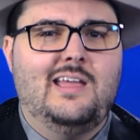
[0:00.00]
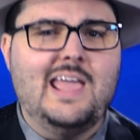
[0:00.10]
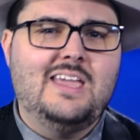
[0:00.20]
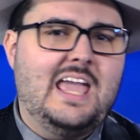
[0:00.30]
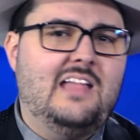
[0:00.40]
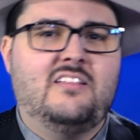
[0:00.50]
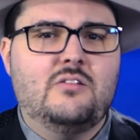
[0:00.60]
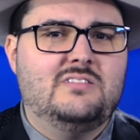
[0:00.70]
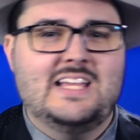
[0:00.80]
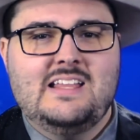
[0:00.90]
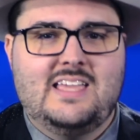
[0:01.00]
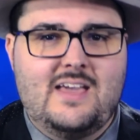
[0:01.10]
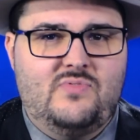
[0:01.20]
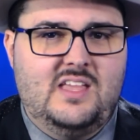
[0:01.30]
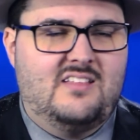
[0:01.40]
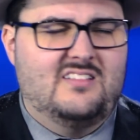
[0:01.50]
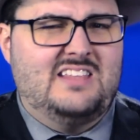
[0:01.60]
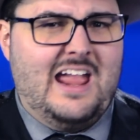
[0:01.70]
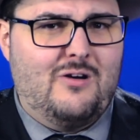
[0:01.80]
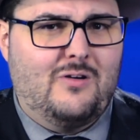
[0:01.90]
In case you didn't get the
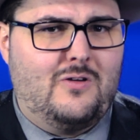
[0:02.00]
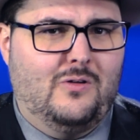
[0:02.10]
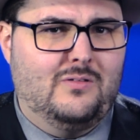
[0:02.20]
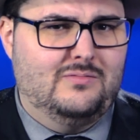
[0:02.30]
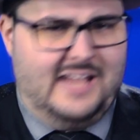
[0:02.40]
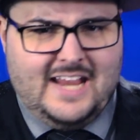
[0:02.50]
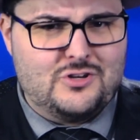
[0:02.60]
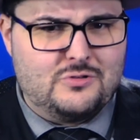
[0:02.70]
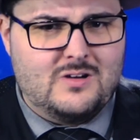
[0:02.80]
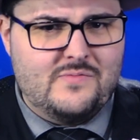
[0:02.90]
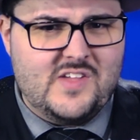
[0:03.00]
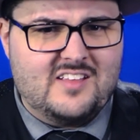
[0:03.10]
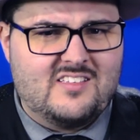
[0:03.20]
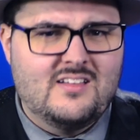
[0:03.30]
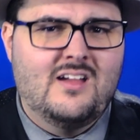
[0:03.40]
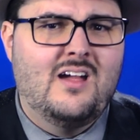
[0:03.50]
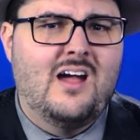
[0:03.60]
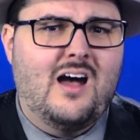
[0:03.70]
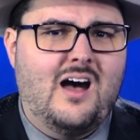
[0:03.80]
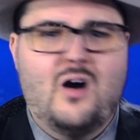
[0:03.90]
satirical nature of this,
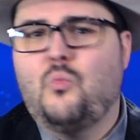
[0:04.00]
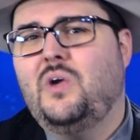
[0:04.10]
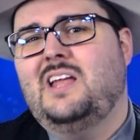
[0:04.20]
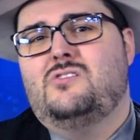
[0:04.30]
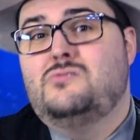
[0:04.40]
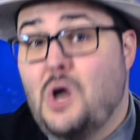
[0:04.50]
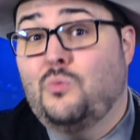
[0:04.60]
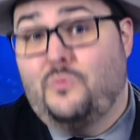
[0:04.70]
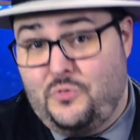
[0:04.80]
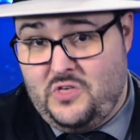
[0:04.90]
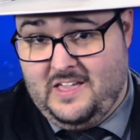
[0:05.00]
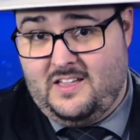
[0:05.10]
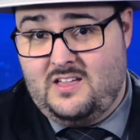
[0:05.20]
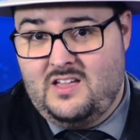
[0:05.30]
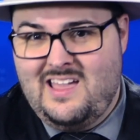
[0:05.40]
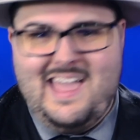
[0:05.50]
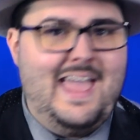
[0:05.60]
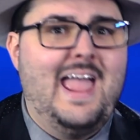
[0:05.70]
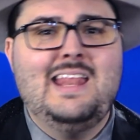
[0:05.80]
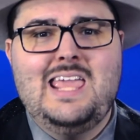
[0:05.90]
we don't think
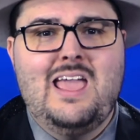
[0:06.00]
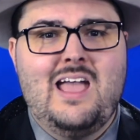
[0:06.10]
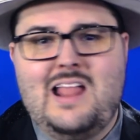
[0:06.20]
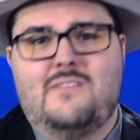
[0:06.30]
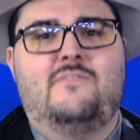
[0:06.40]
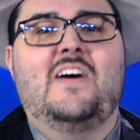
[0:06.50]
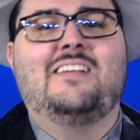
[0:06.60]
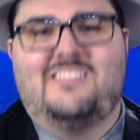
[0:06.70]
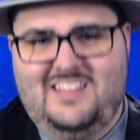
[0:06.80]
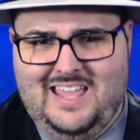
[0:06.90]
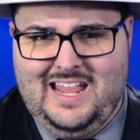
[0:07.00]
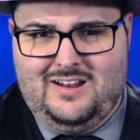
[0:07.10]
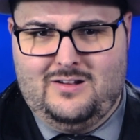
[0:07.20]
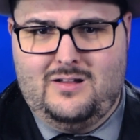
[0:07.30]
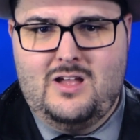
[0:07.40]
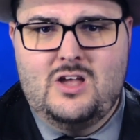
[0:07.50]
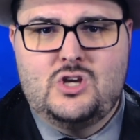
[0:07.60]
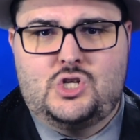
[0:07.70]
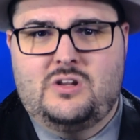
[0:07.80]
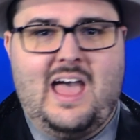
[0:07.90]
any investigator
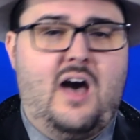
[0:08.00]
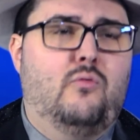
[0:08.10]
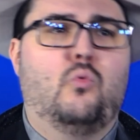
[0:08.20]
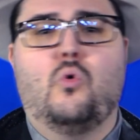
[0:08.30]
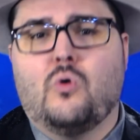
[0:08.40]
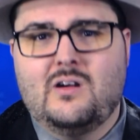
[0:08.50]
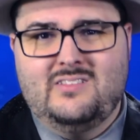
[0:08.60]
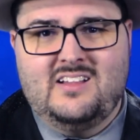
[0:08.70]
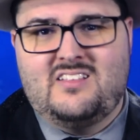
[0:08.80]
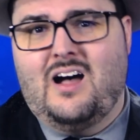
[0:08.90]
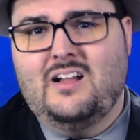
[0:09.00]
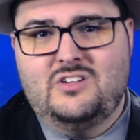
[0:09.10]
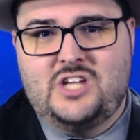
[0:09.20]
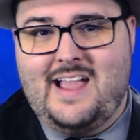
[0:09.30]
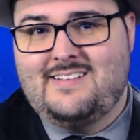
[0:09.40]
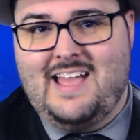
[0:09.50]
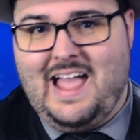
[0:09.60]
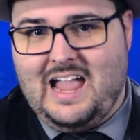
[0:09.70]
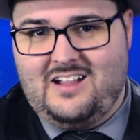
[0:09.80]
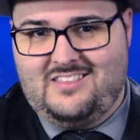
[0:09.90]
should have warrantless, unchecked
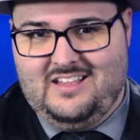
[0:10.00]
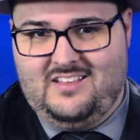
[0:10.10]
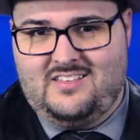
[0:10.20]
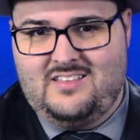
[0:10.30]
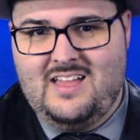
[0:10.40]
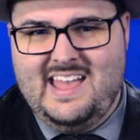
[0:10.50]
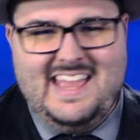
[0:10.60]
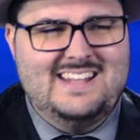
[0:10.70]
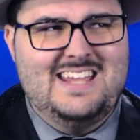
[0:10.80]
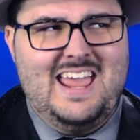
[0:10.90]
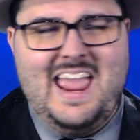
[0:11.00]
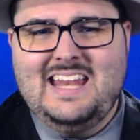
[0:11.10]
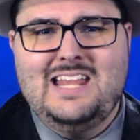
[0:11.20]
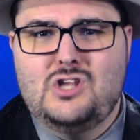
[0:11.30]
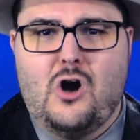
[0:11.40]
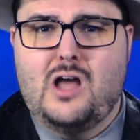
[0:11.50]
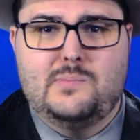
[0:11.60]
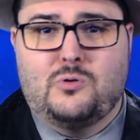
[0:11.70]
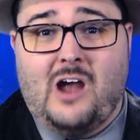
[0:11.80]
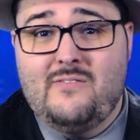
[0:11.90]
access into any non
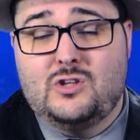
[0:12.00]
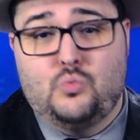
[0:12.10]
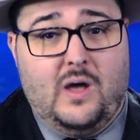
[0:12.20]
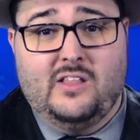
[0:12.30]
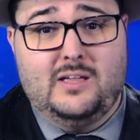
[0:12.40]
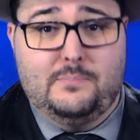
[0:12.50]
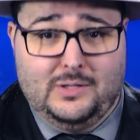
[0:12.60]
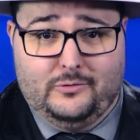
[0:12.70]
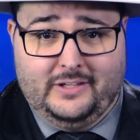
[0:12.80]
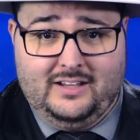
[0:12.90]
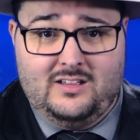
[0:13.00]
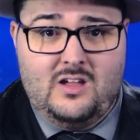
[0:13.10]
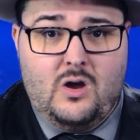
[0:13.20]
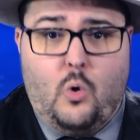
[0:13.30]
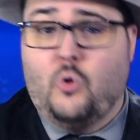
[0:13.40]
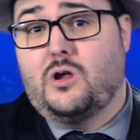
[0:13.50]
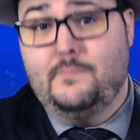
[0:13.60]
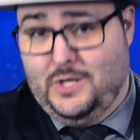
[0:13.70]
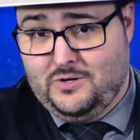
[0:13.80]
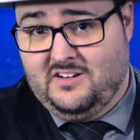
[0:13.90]
private dwelling building or
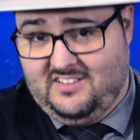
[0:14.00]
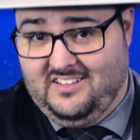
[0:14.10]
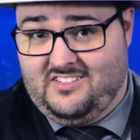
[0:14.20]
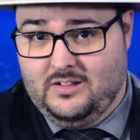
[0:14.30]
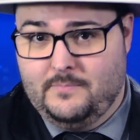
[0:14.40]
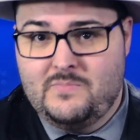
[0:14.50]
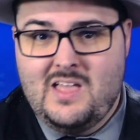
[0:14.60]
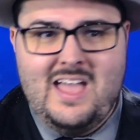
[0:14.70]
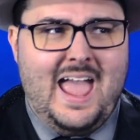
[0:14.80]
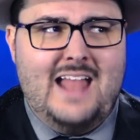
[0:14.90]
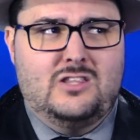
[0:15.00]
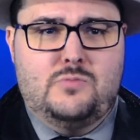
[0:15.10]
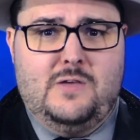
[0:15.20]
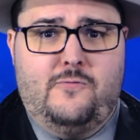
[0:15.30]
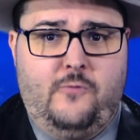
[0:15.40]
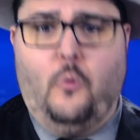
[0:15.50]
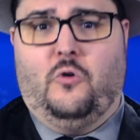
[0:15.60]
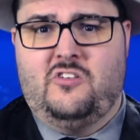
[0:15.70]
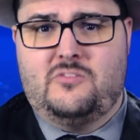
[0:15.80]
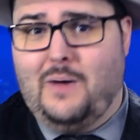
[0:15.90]
computer system, and to be
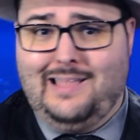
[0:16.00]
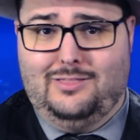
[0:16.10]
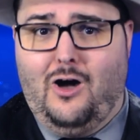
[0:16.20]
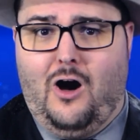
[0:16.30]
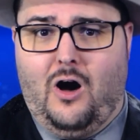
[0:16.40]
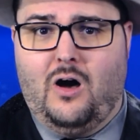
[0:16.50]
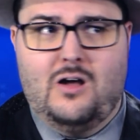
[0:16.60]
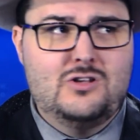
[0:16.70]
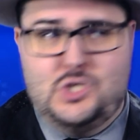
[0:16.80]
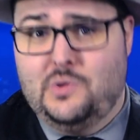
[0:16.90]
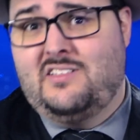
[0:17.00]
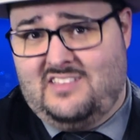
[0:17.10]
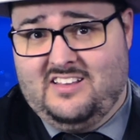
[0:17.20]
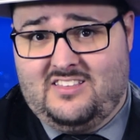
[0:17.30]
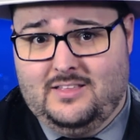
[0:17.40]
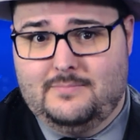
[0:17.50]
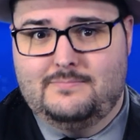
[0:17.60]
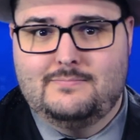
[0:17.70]
forced by law to assist them.